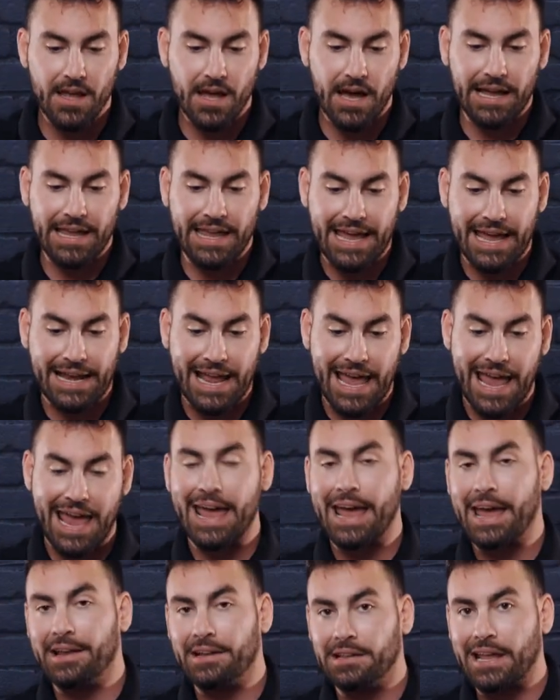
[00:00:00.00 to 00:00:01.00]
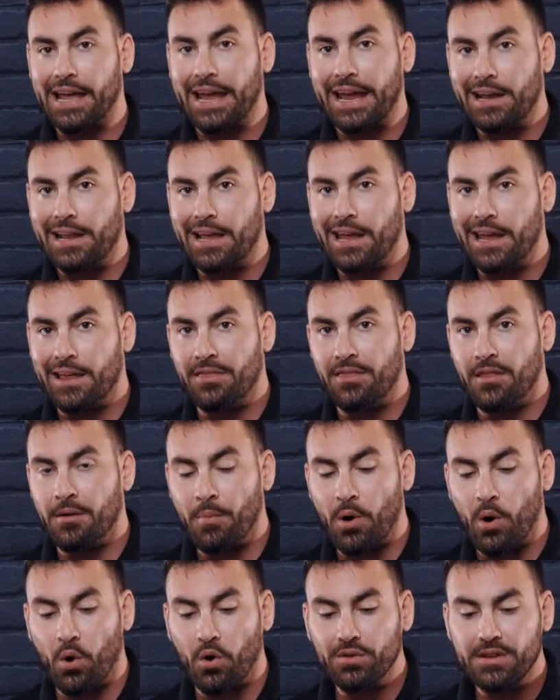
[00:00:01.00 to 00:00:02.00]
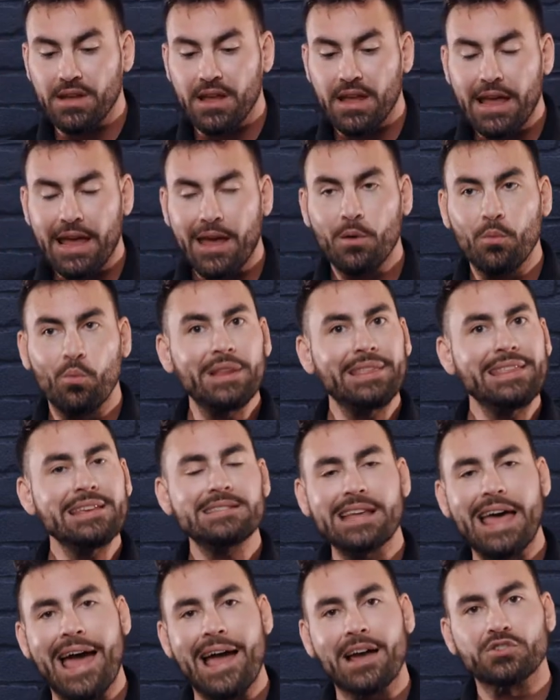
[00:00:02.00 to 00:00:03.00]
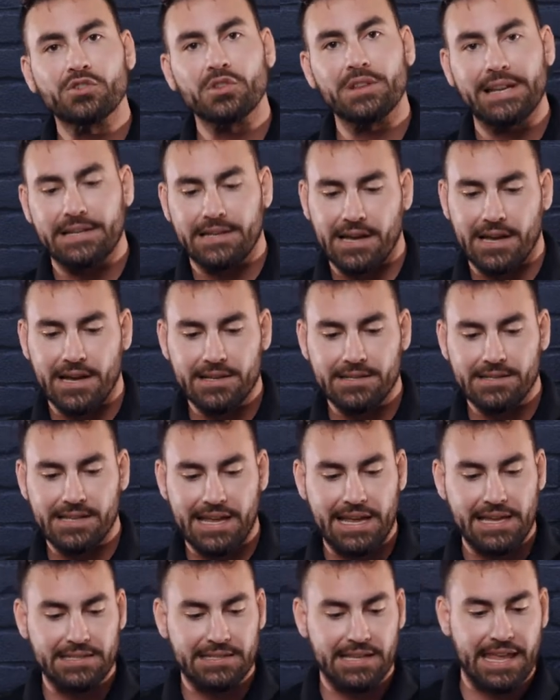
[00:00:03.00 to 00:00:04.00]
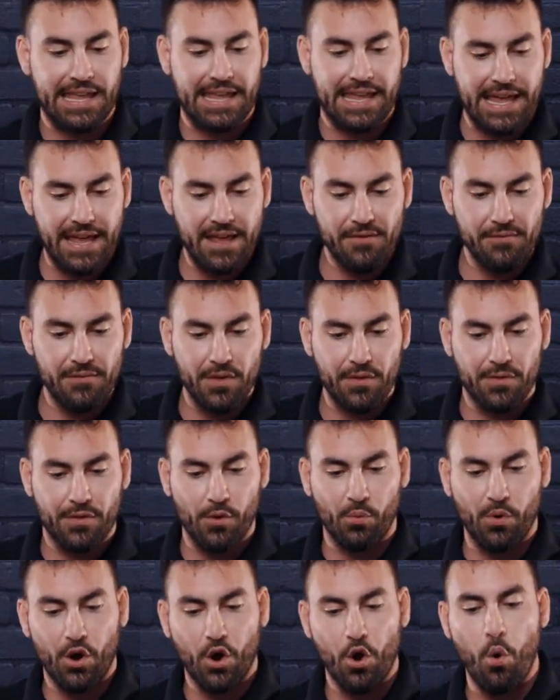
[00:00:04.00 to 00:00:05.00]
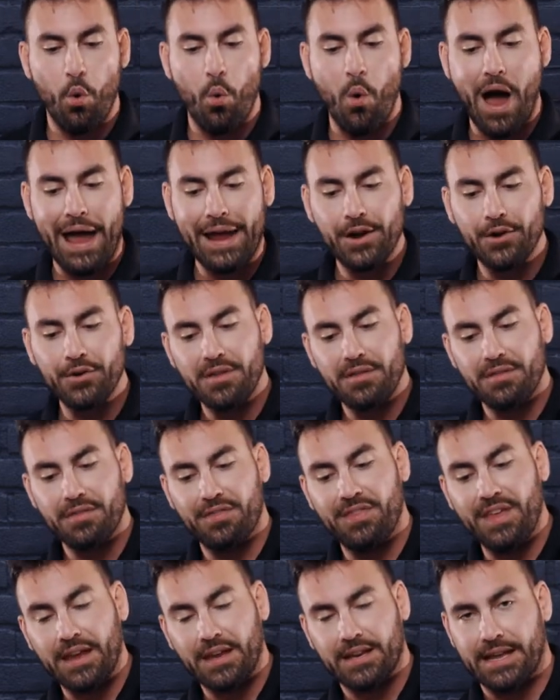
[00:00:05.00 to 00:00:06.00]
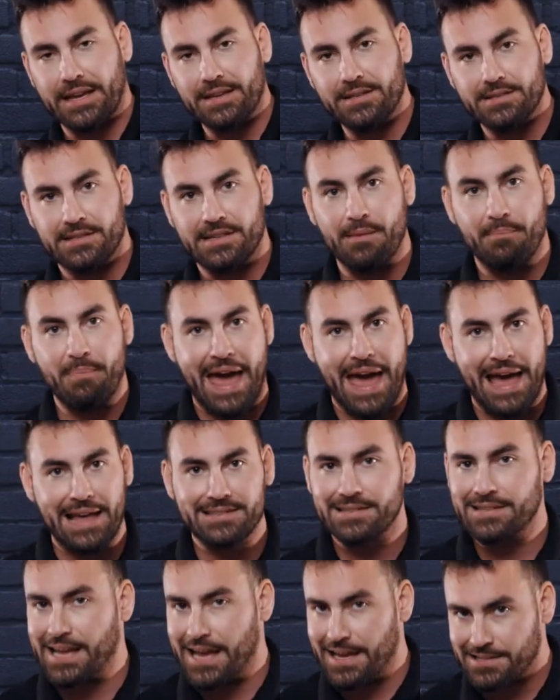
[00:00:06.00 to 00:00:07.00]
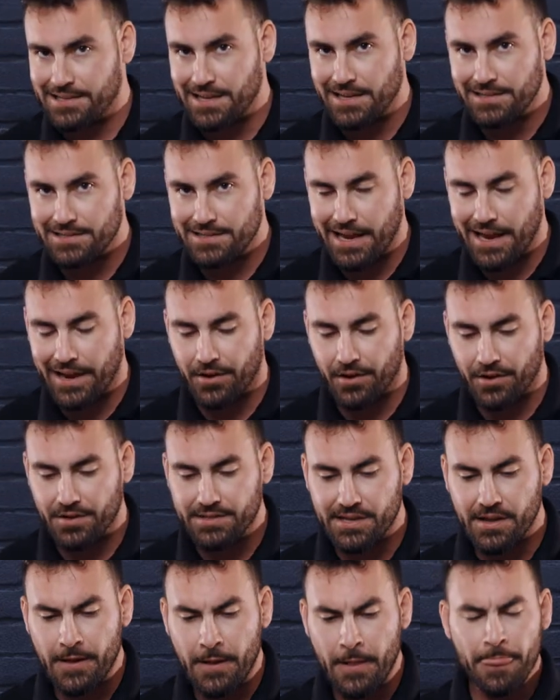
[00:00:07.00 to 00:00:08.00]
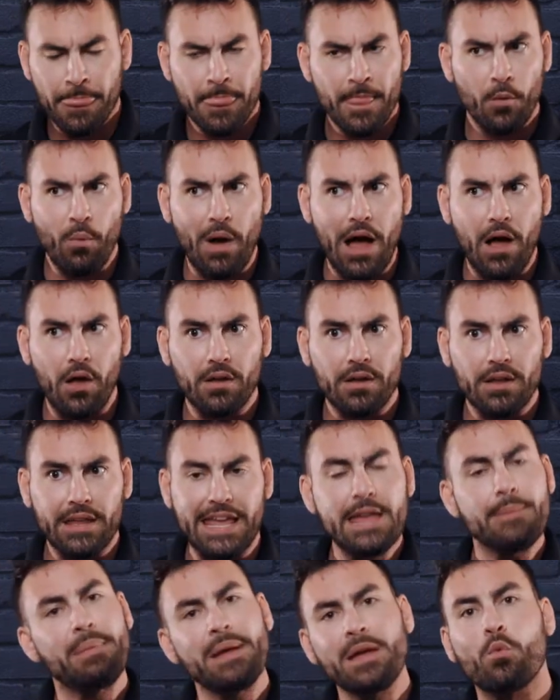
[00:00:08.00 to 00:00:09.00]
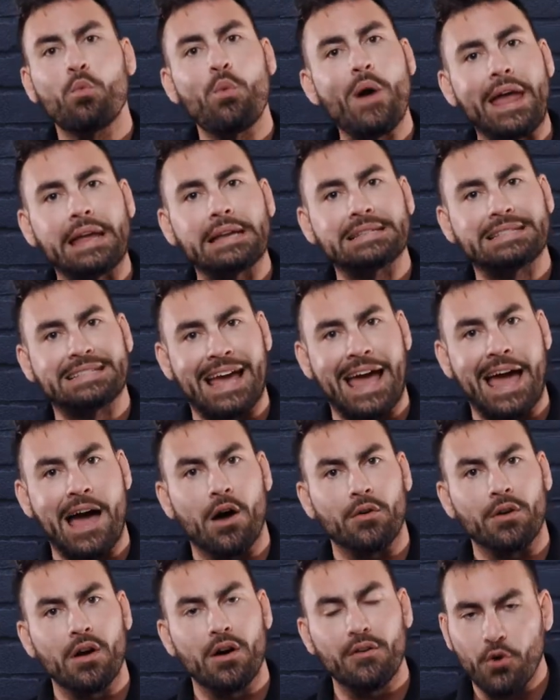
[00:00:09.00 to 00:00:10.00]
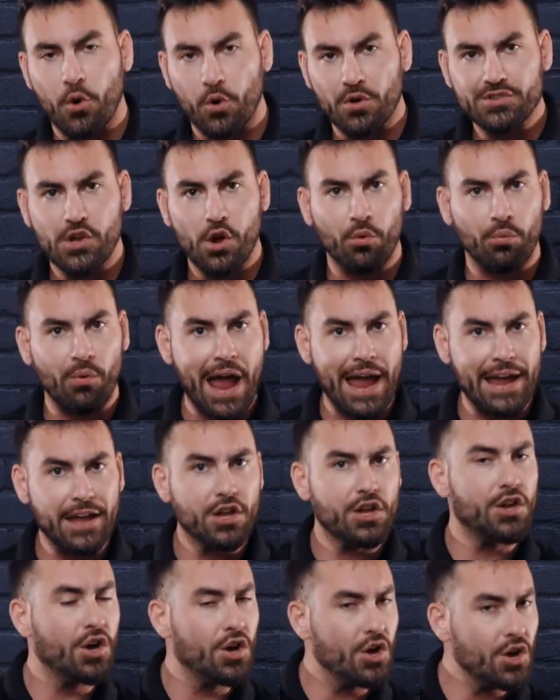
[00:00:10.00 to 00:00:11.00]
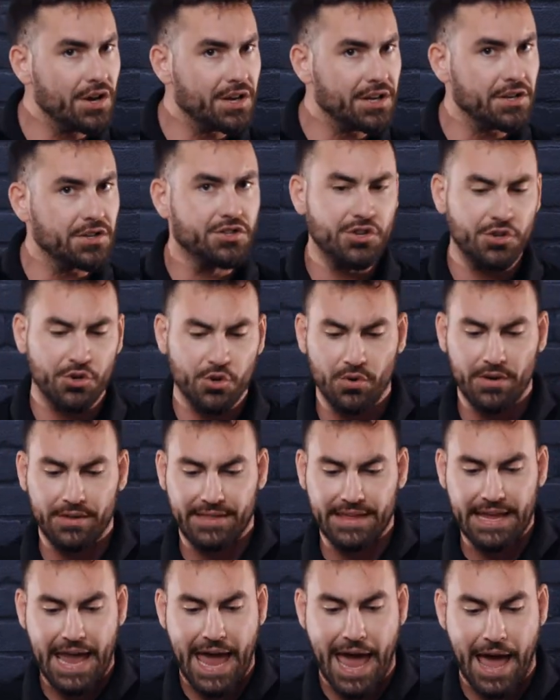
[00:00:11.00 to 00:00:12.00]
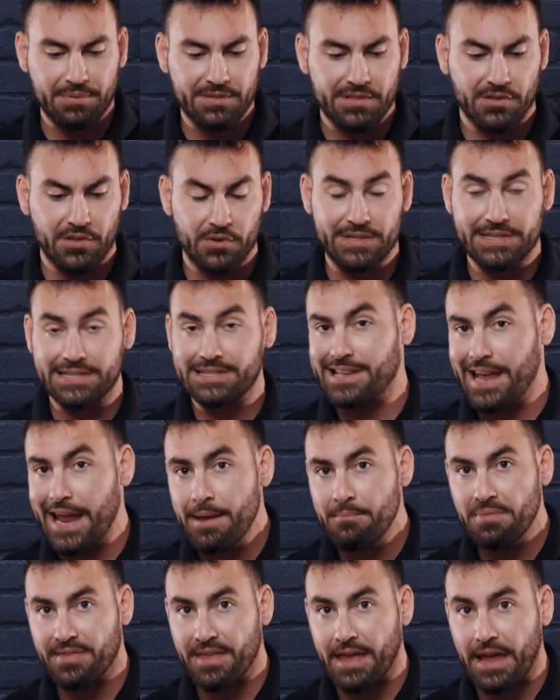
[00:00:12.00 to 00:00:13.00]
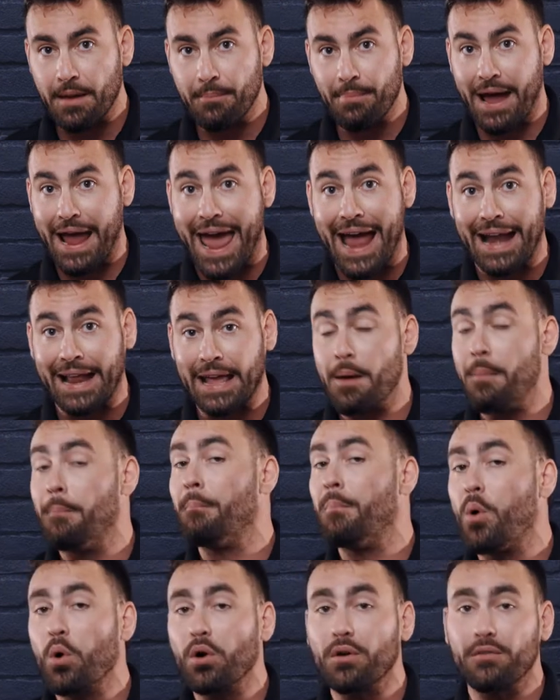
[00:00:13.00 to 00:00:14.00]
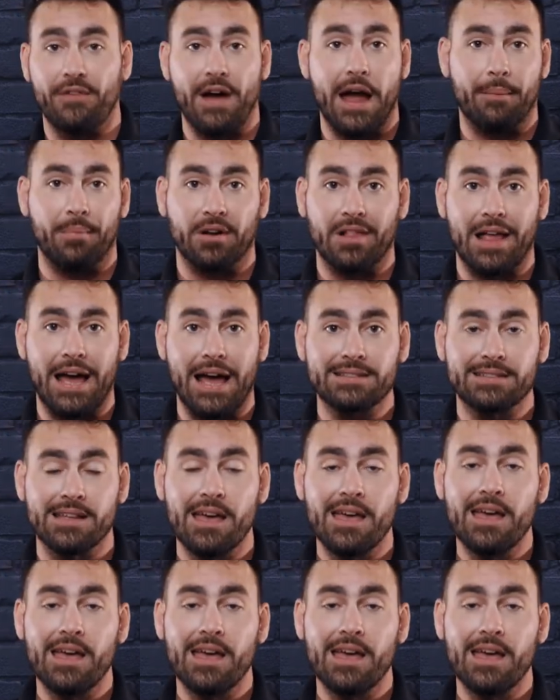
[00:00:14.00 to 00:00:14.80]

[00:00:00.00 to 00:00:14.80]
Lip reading: again hand laid in the mold. And what this actually does is give the required thickness to pass testing standards while keeping weight down. Of course, Arai could do the absolute same thing by adding more fiberglass,